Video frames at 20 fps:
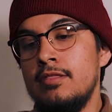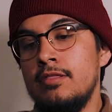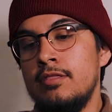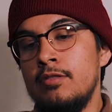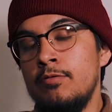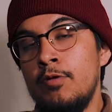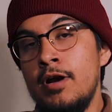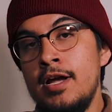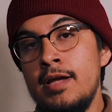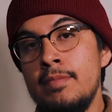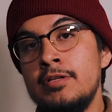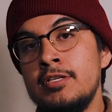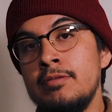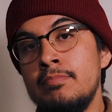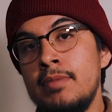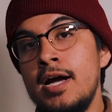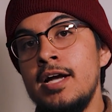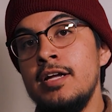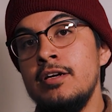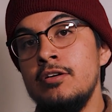To
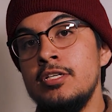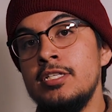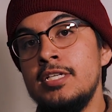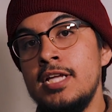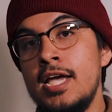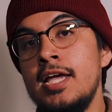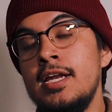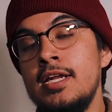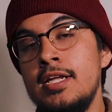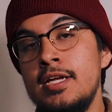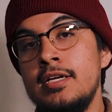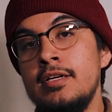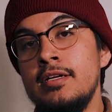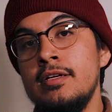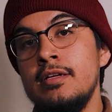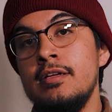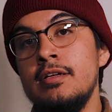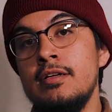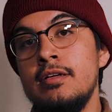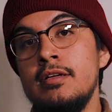my understanding,
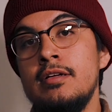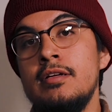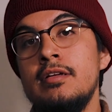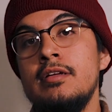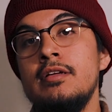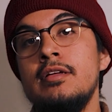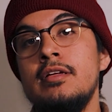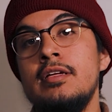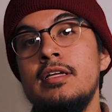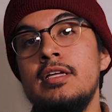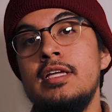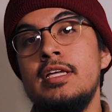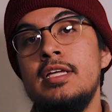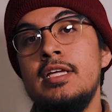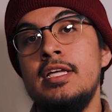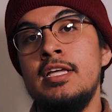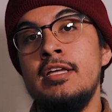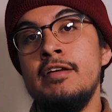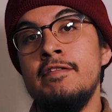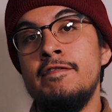
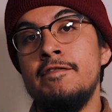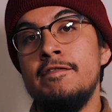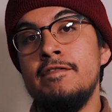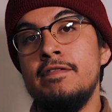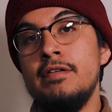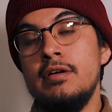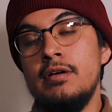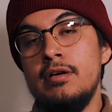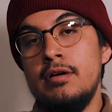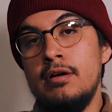if